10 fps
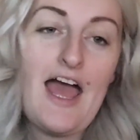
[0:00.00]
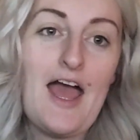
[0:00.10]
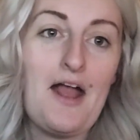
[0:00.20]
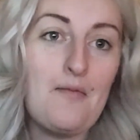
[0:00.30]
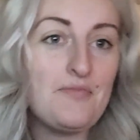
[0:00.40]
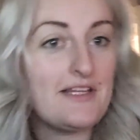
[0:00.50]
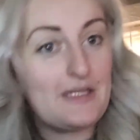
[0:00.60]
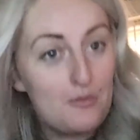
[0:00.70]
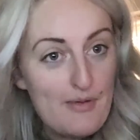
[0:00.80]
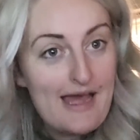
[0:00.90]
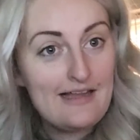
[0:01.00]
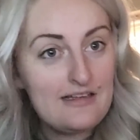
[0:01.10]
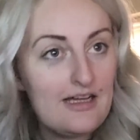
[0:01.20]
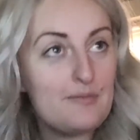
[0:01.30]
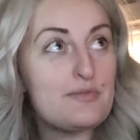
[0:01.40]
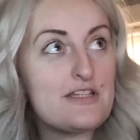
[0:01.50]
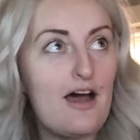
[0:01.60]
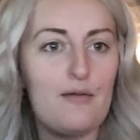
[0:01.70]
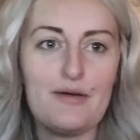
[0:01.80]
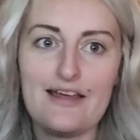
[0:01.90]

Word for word: and um, the little bell up top.